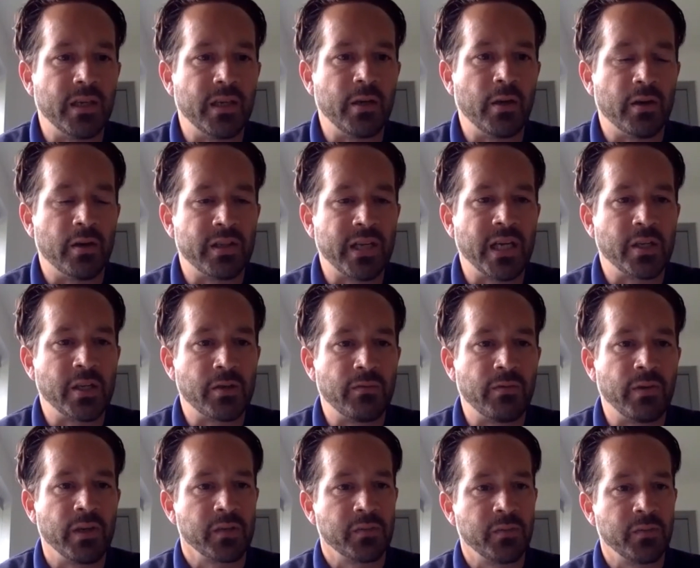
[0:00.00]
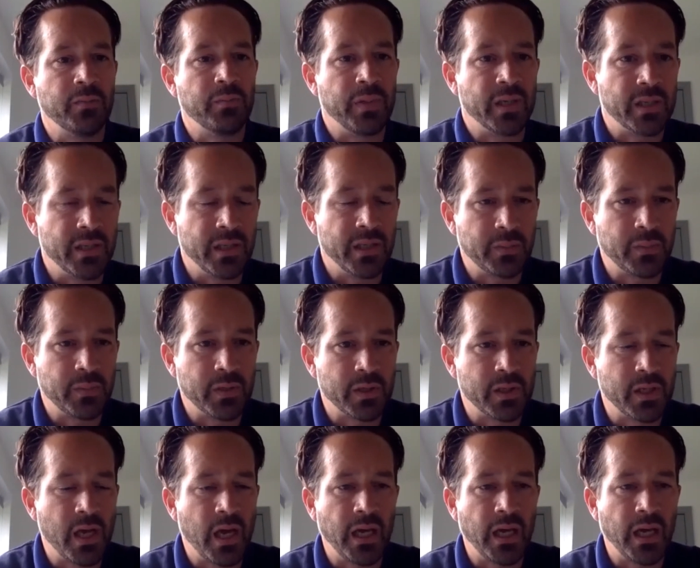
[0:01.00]
They're not a data enrichment business per
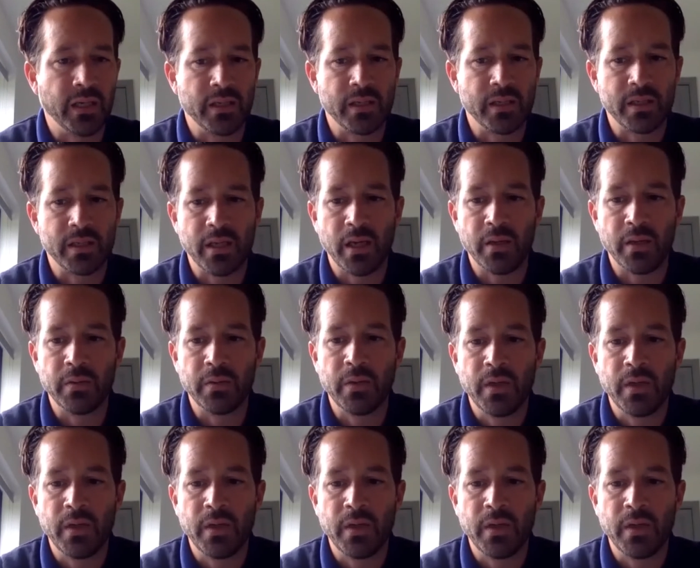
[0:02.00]
se, and so